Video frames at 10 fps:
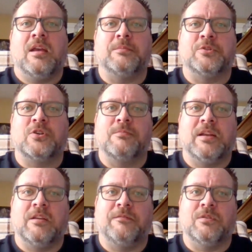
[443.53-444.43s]
I'm sure
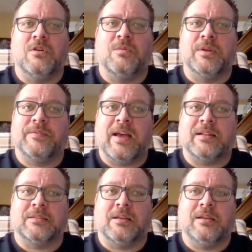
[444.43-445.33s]
many of you know what
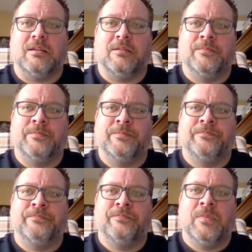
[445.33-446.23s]
that's like.
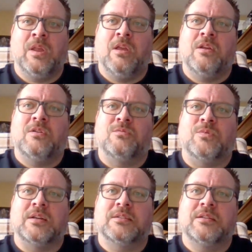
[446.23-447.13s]

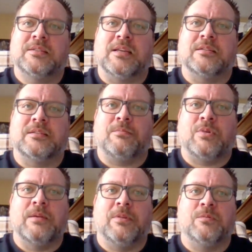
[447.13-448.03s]
Roz could sense that
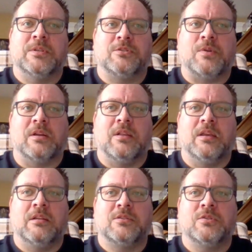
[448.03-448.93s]
Brightbill was
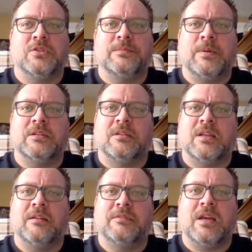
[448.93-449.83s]
struggling, and so she spent a
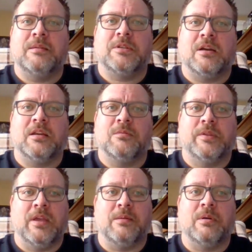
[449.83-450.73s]
lot of time talking
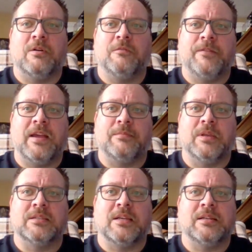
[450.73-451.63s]
with him about
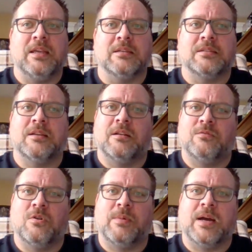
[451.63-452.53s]
families and geese
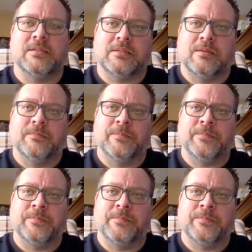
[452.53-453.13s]
and robots.